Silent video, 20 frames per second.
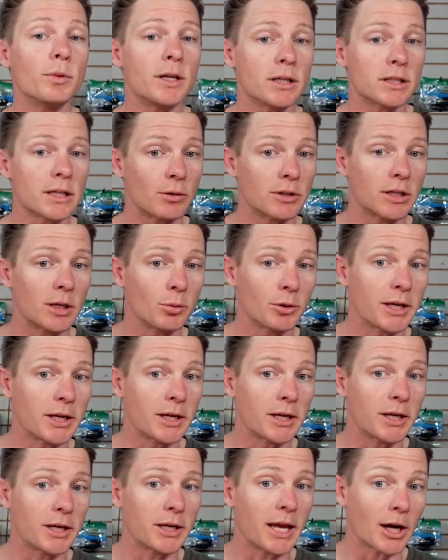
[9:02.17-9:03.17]
One, because I was
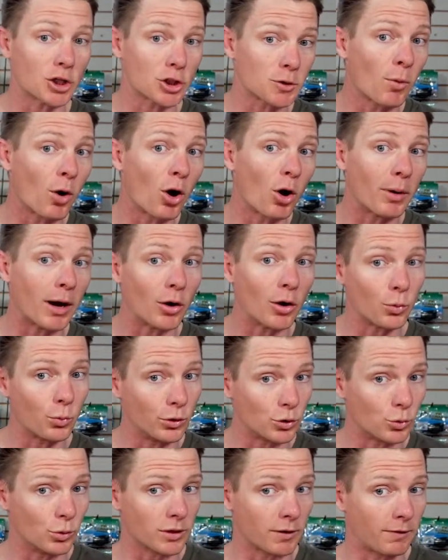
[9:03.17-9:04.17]
able to catch smellth,
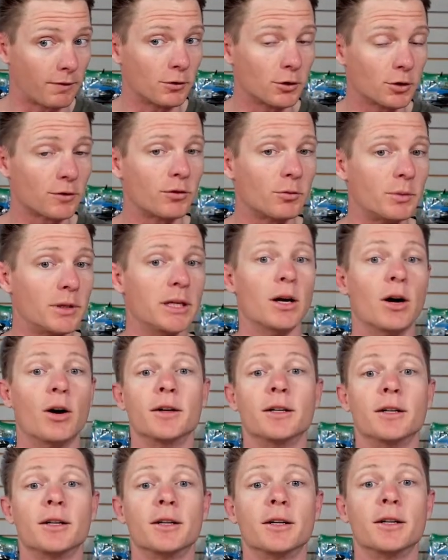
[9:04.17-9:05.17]
which was a first for
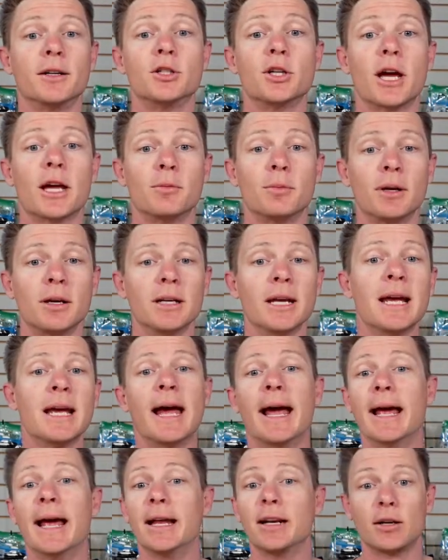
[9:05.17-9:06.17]
me on a chatterbait.
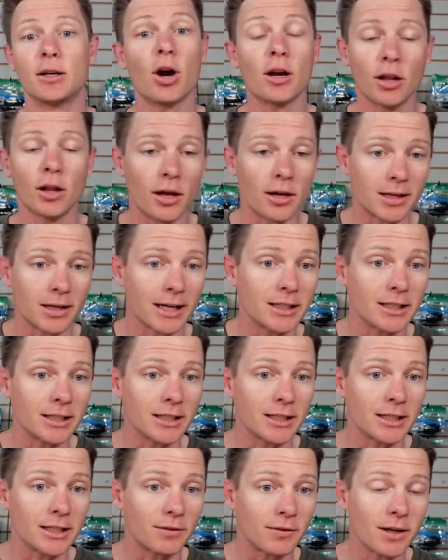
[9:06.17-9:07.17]
It caught a lot of
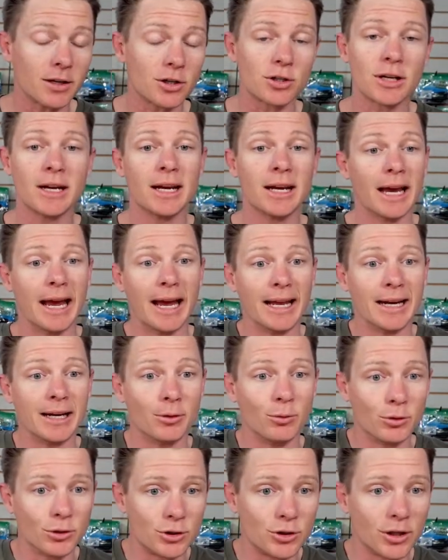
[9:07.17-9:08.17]
nice fish,
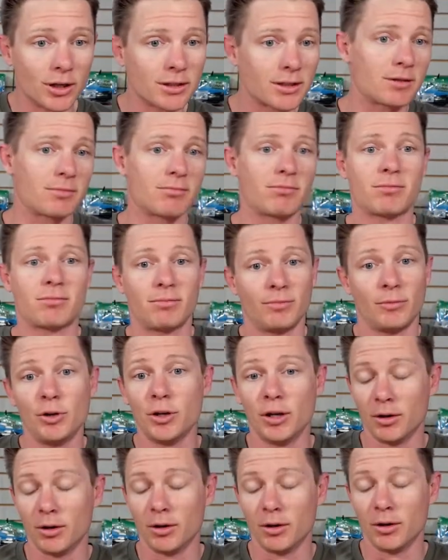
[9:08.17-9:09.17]
and it was just
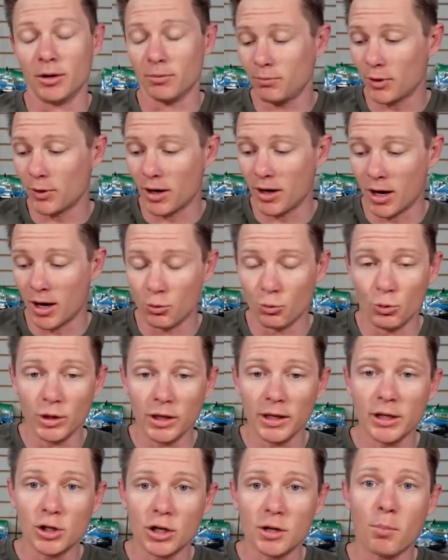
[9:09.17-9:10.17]

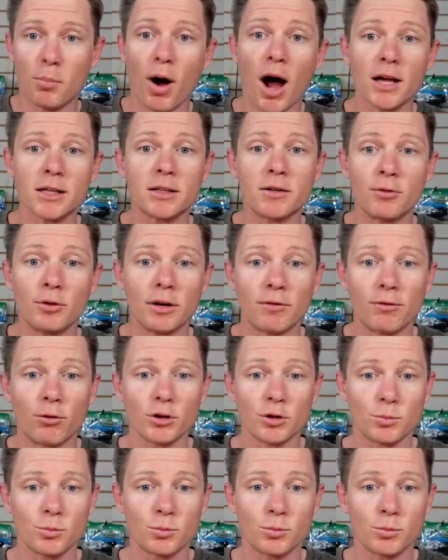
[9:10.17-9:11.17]
a really good positive
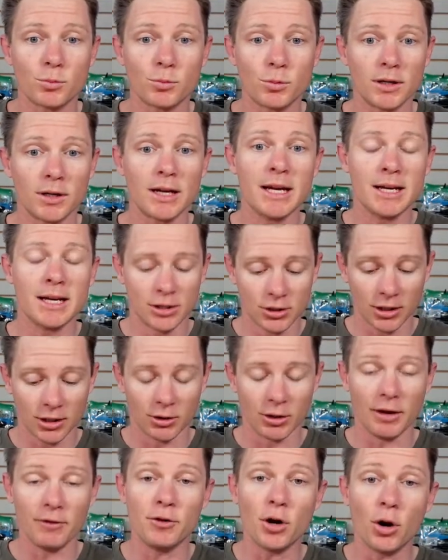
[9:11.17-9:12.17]
reinforcement.
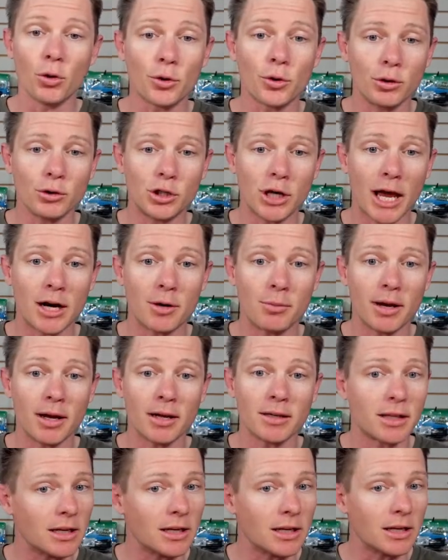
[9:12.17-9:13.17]
So if you don't throw
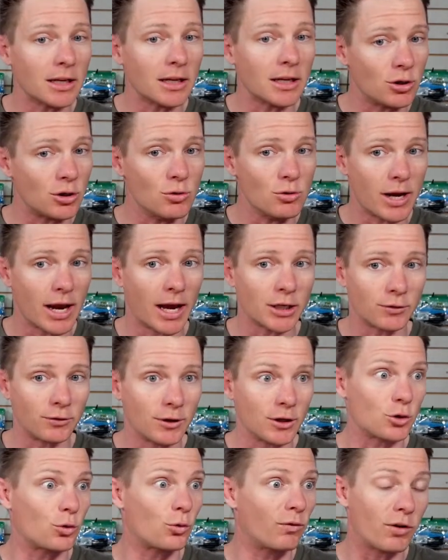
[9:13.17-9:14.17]
chatter, they do catch
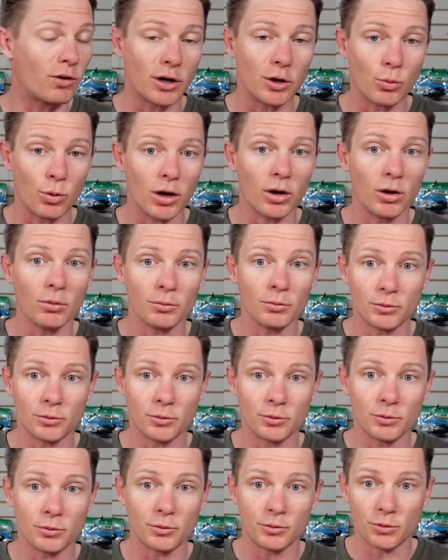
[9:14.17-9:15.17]
fish very
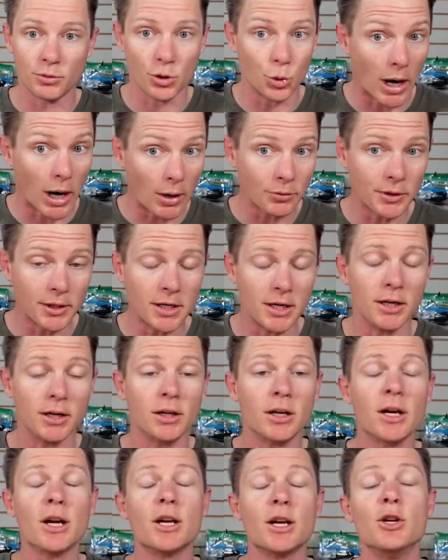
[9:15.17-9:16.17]
well throughout
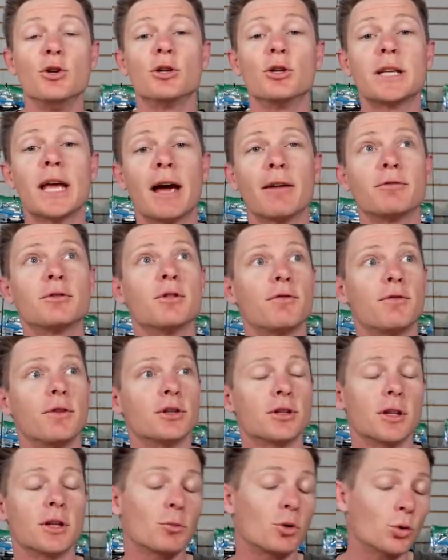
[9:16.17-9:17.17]
there. You just
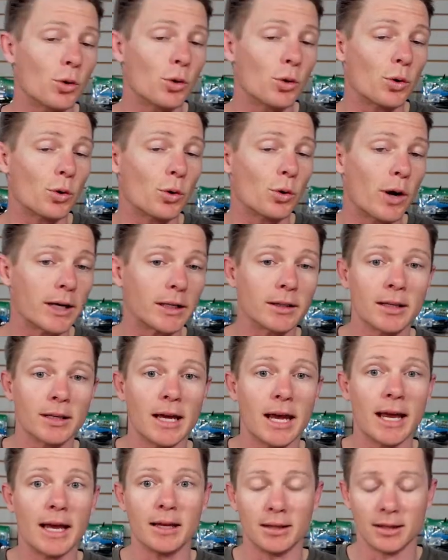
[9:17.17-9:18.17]
have to fish them
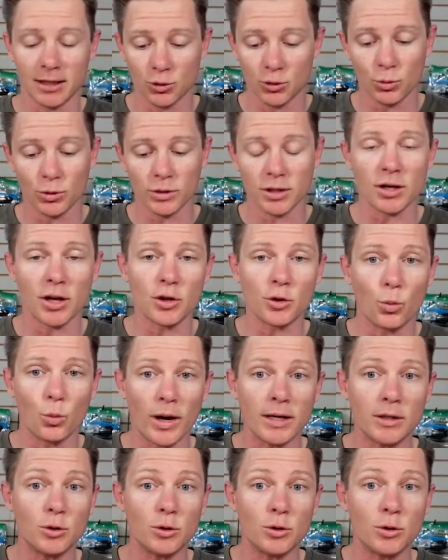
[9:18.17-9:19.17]
correctly, and this was
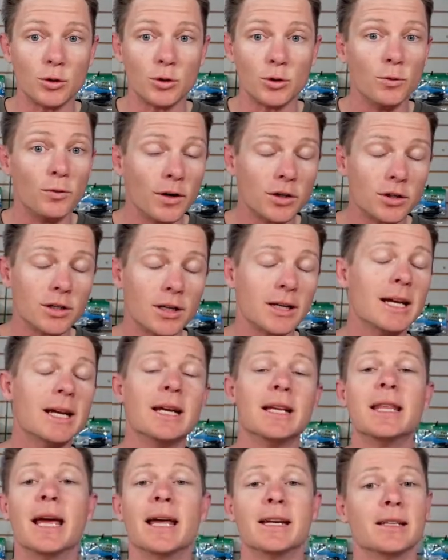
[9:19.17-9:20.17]
another way to fish
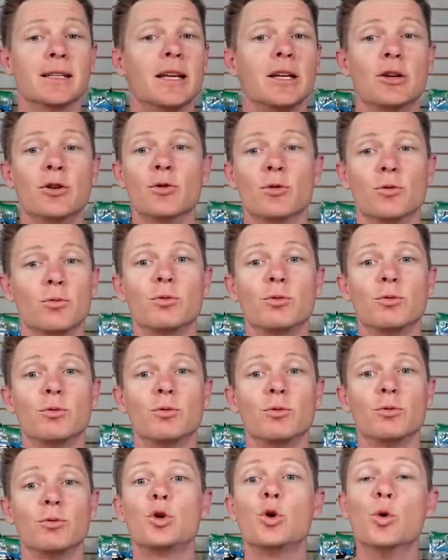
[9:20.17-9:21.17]
it. That is a
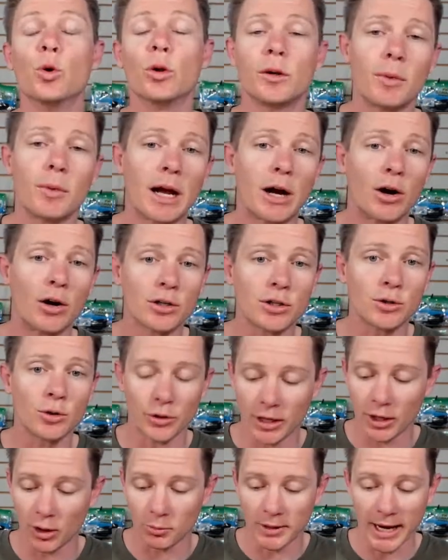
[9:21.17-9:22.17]
new tool in my
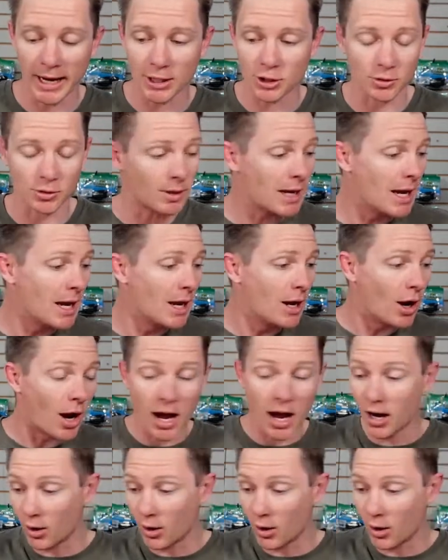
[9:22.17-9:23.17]
arsenal to help catch.
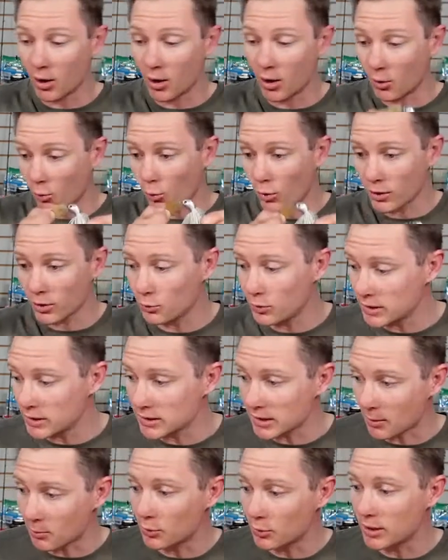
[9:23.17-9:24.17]
One of the
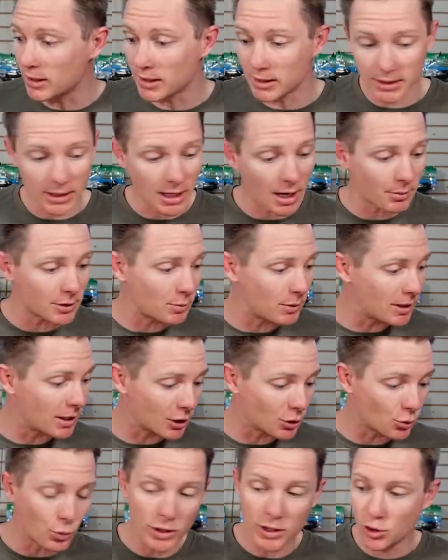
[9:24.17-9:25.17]
reasons bringing this up
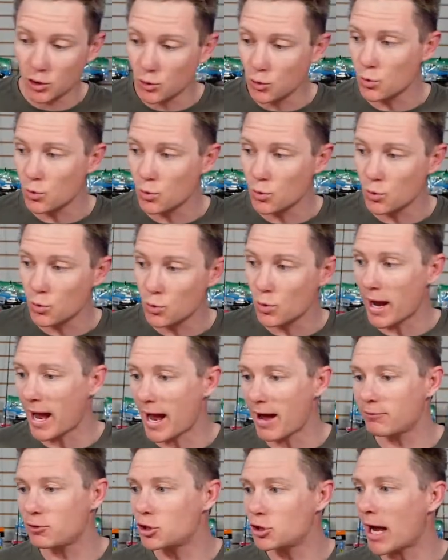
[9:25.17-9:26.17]
is because you
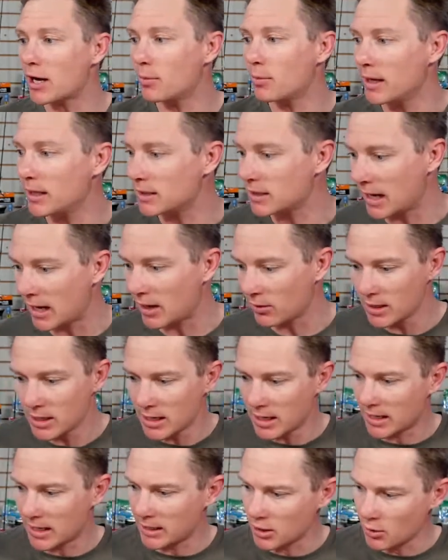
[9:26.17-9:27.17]
have chatterbaits.
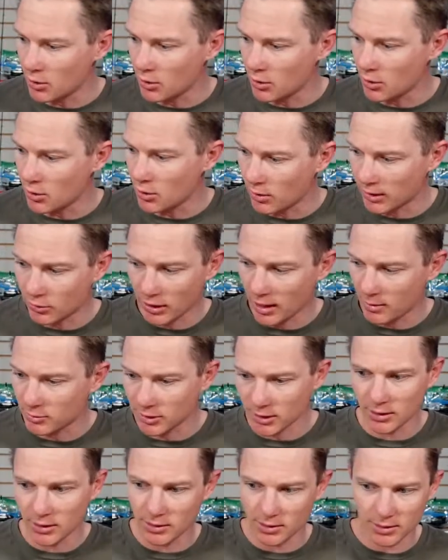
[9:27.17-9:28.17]
I know I
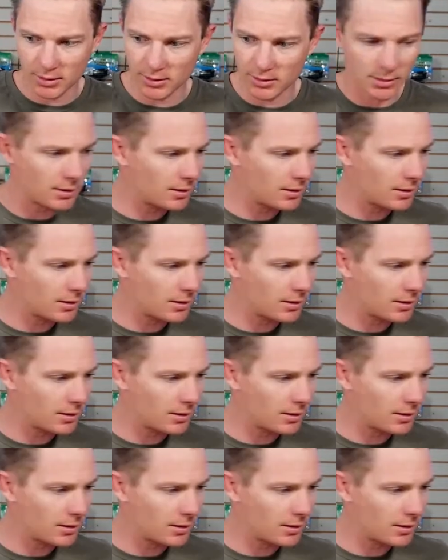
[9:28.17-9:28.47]
grabbed it.